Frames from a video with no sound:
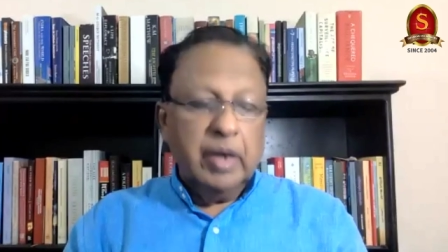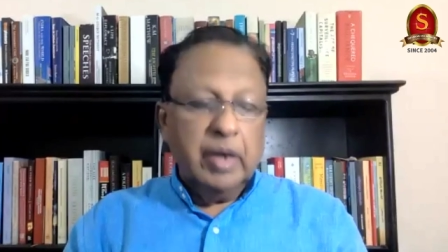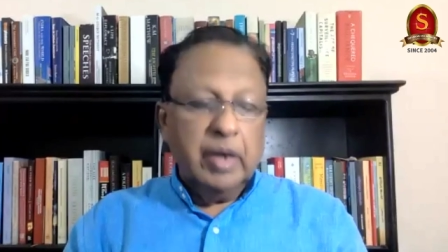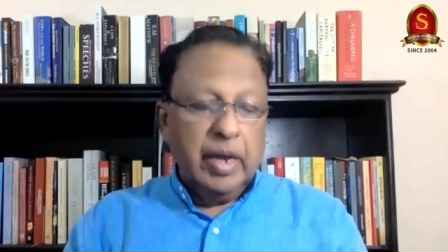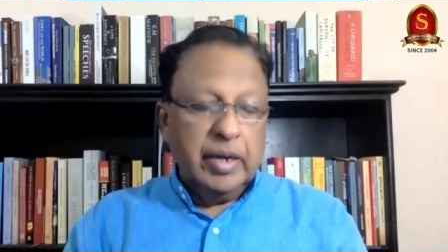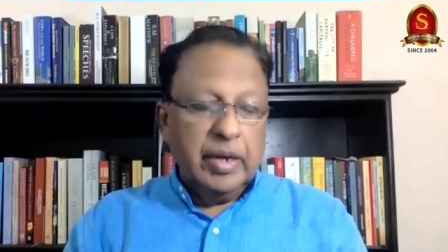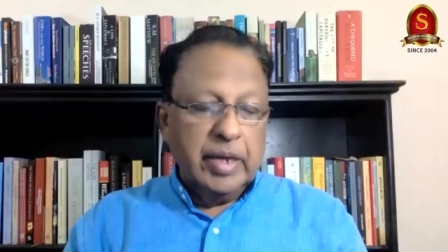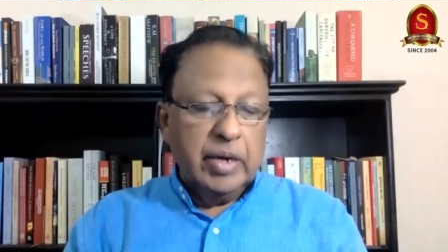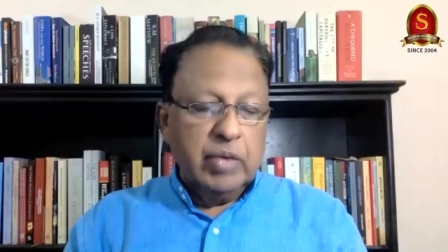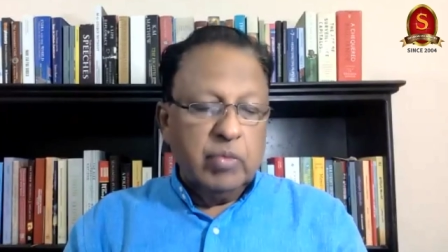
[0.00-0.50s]

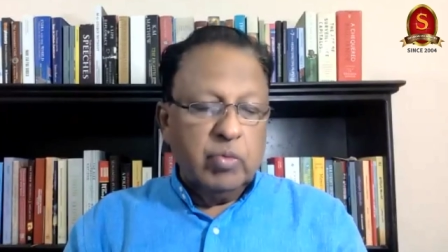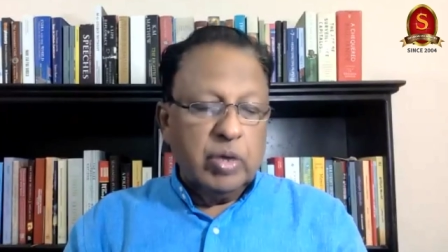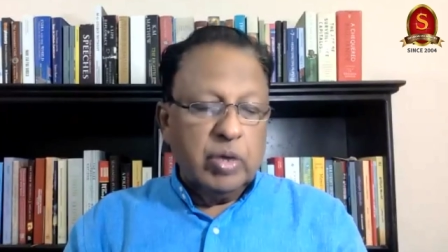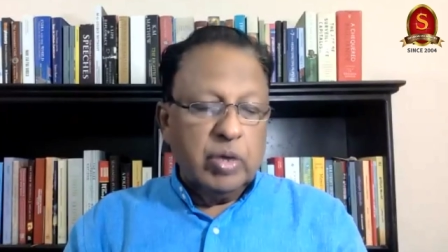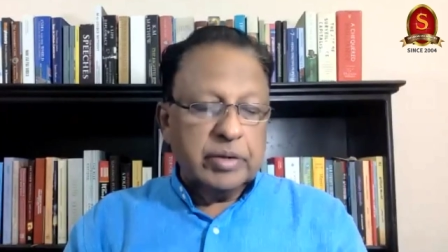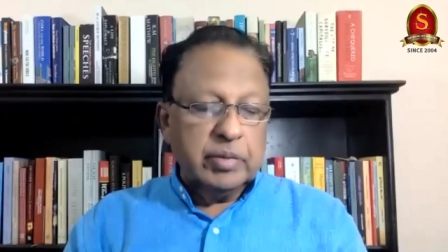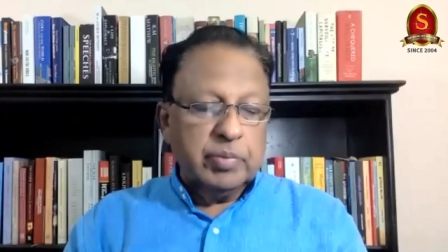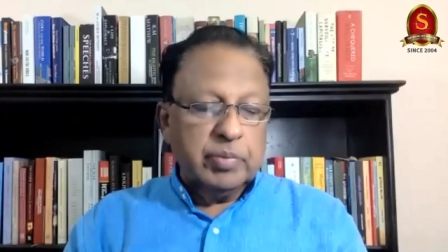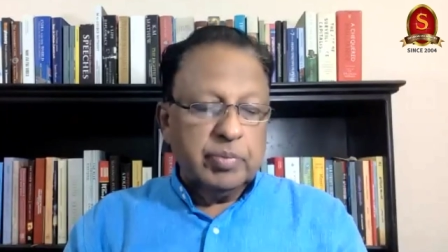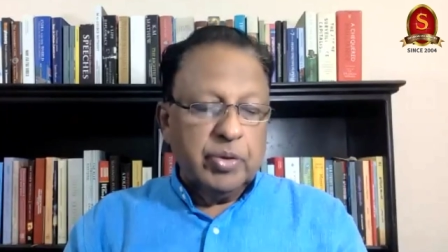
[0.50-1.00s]
And then what
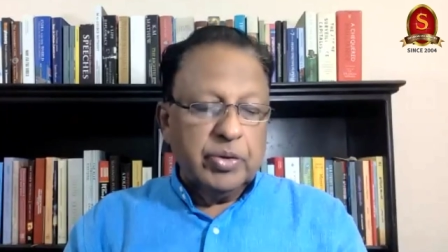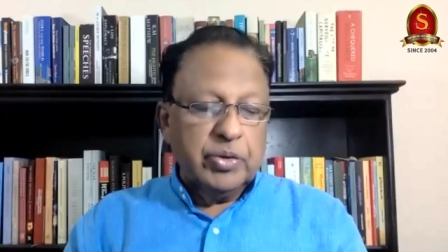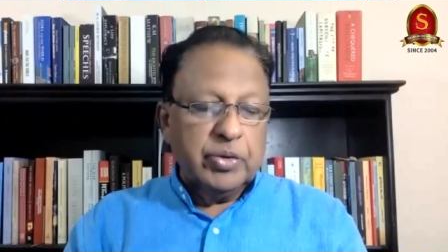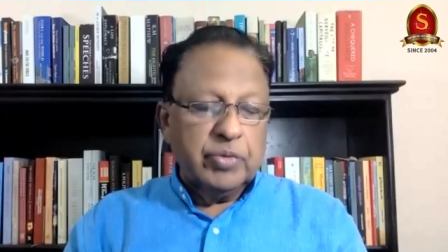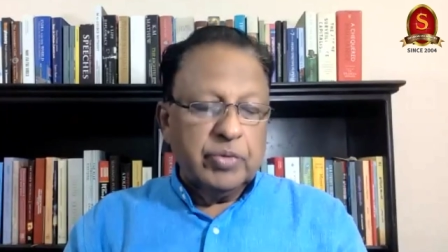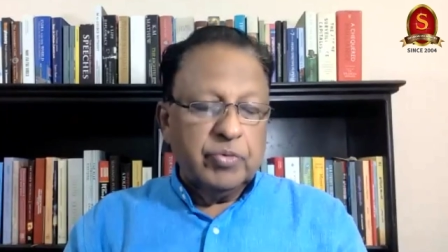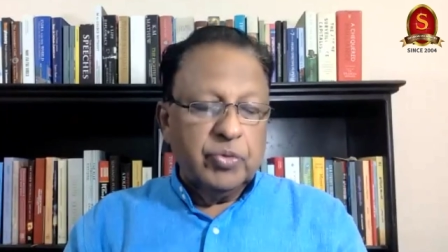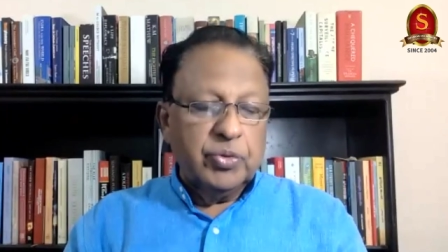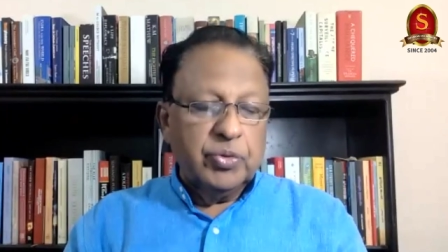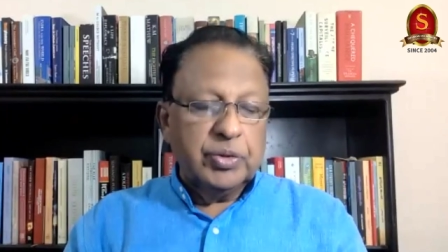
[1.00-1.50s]
is the point
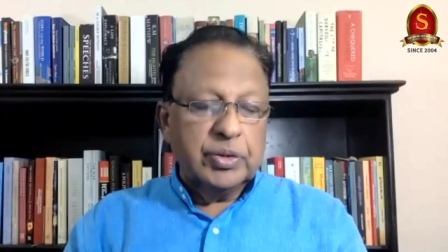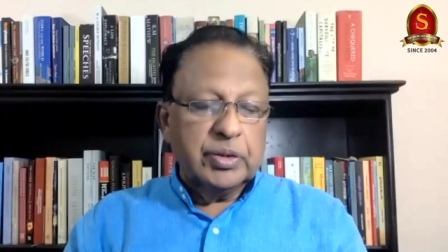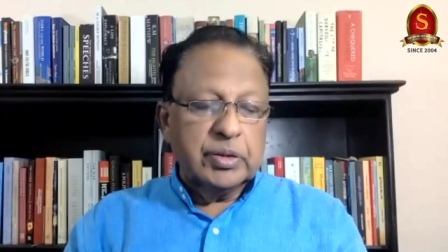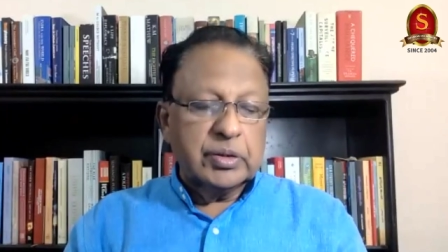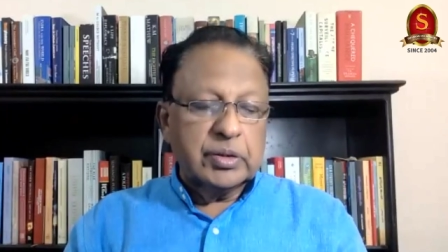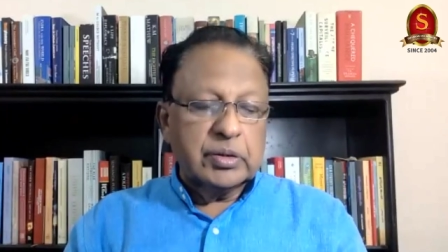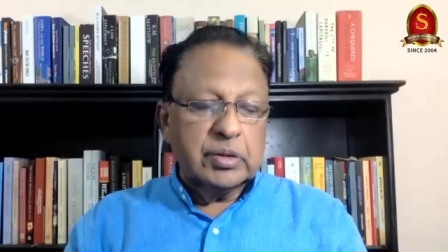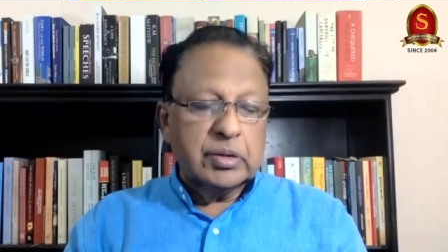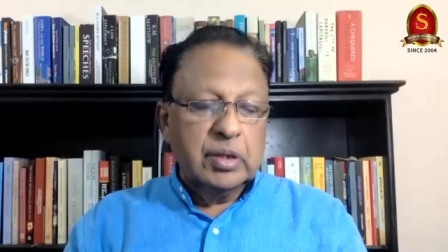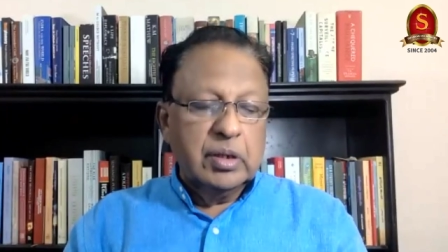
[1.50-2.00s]
of doing
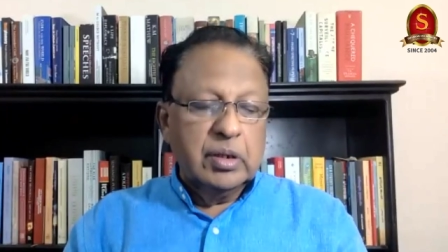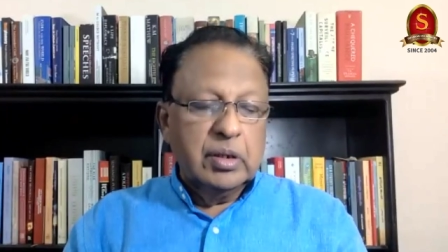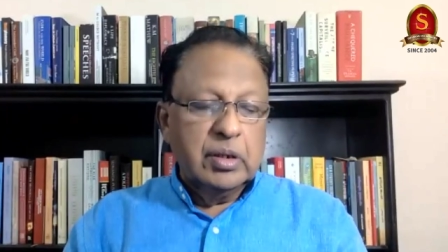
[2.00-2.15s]
this?